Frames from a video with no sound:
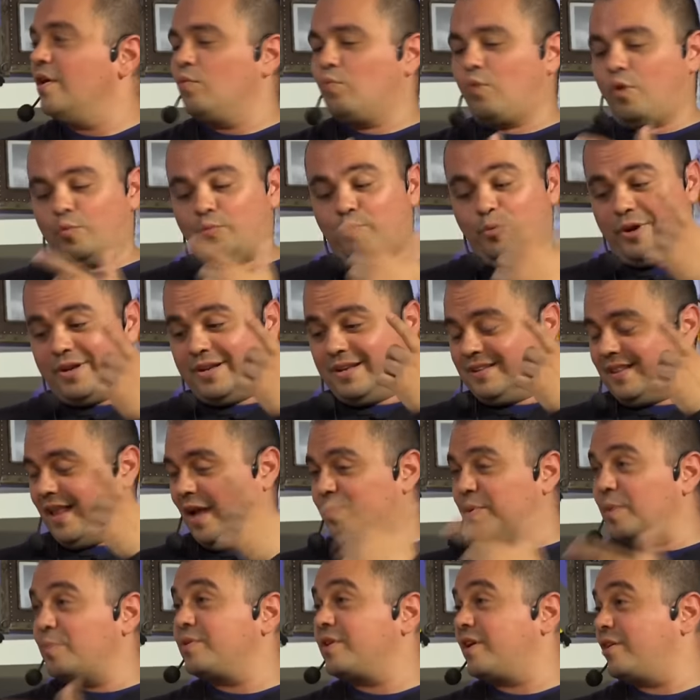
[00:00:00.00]
We're bringing oh. like
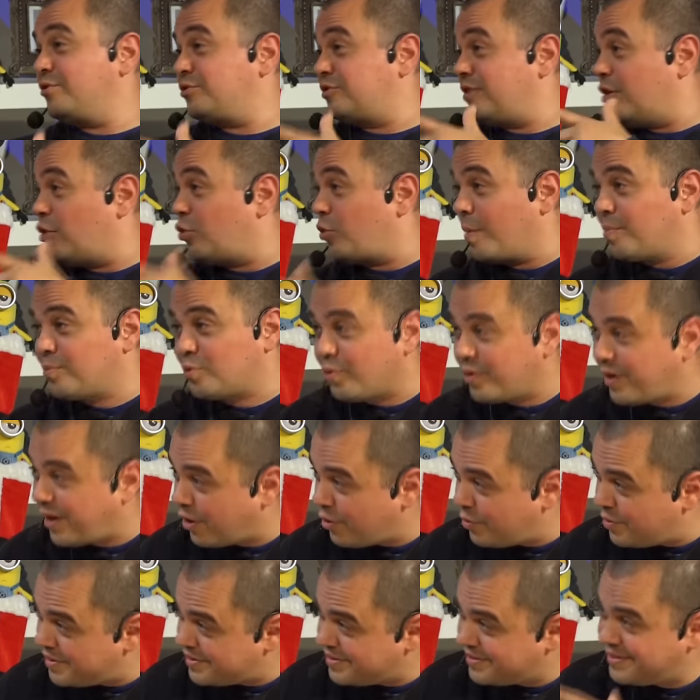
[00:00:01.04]
people that are into
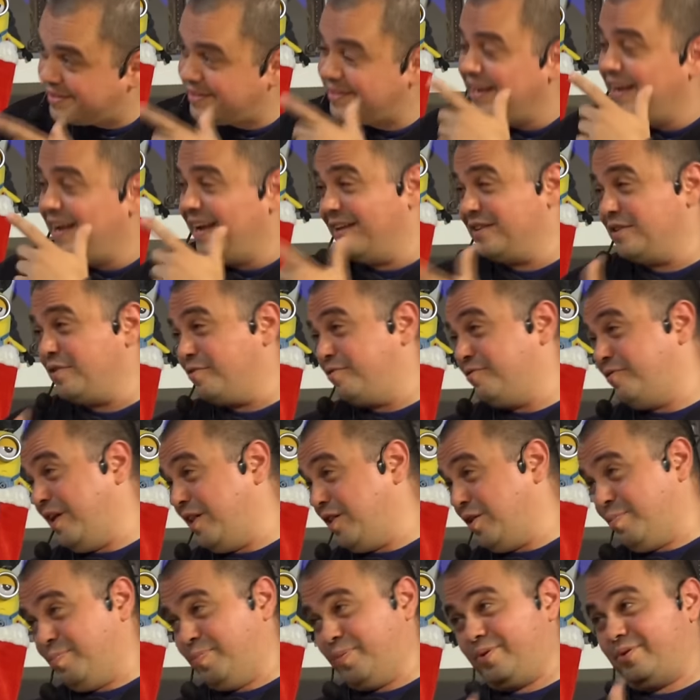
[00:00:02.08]
cryptocurrency and
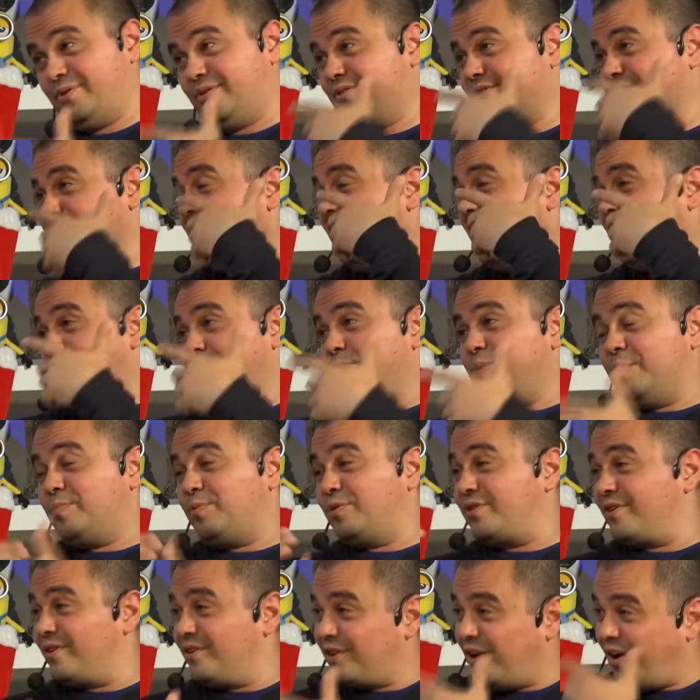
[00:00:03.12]
developers and people
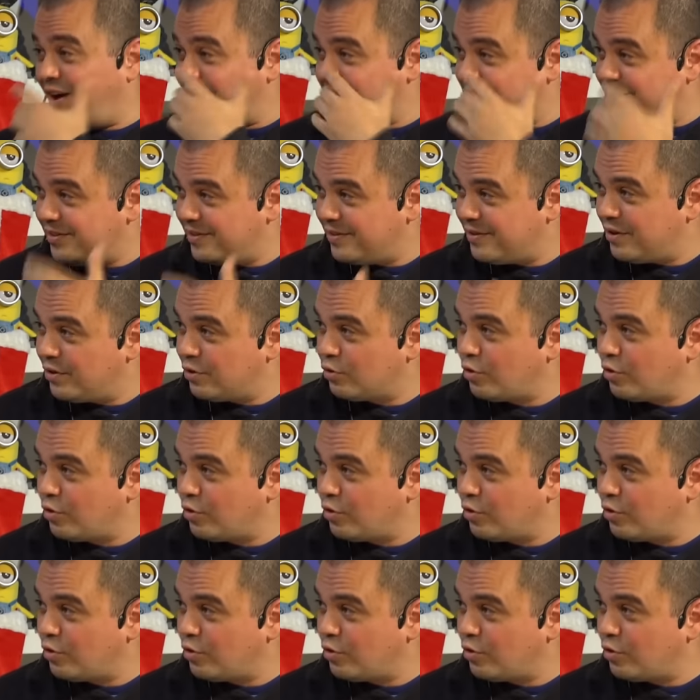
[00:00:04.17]
that What's are in cryptocurrency?